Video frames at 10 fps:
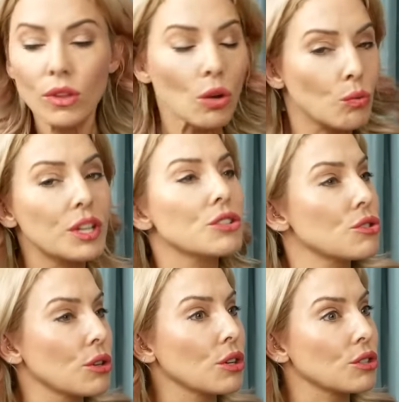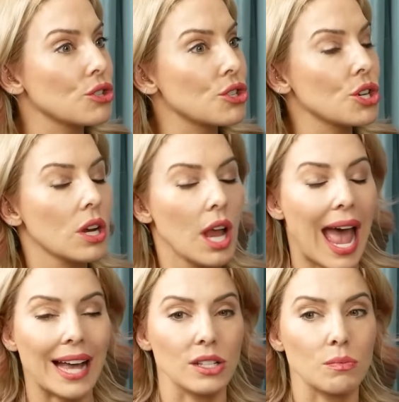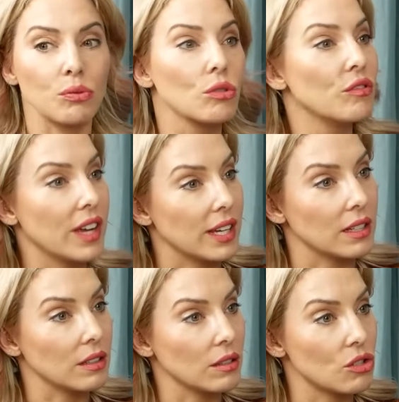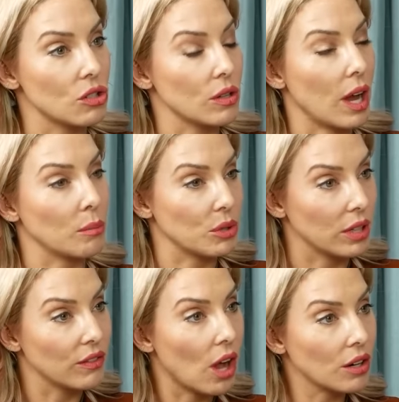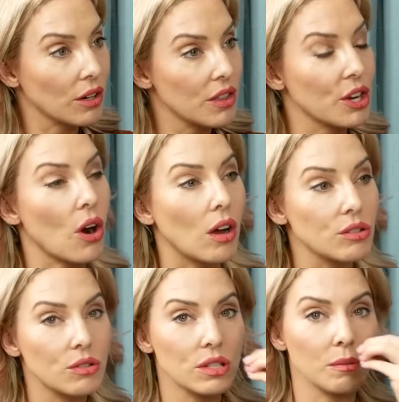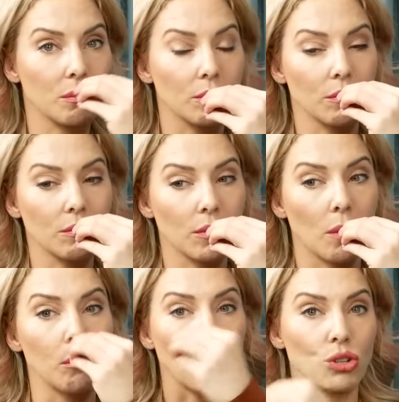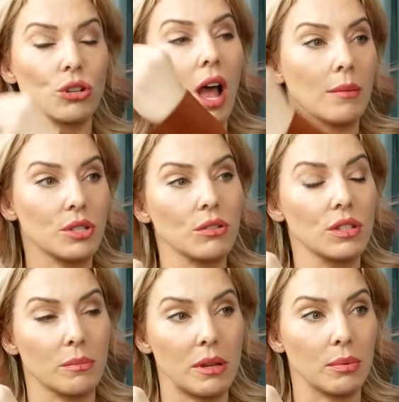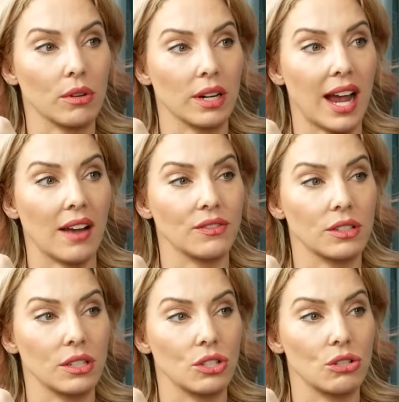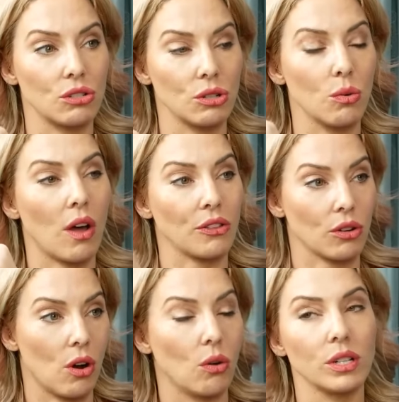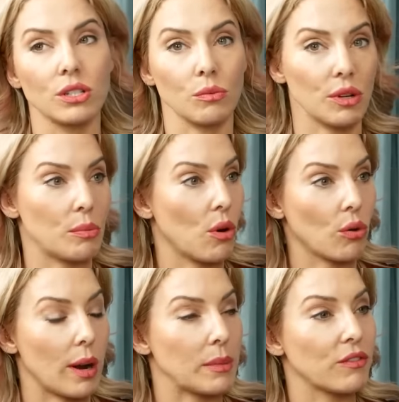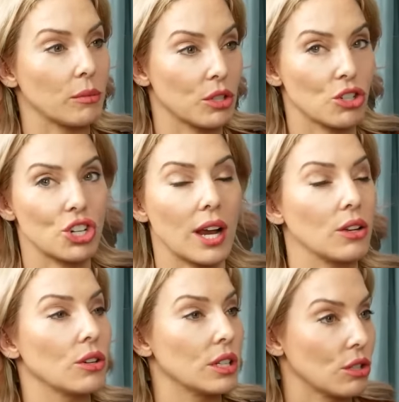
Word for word: research has proven to help you live longer, there are also some emotional obstacles that people are going to have to do on their own and some reprogramming from their childhood and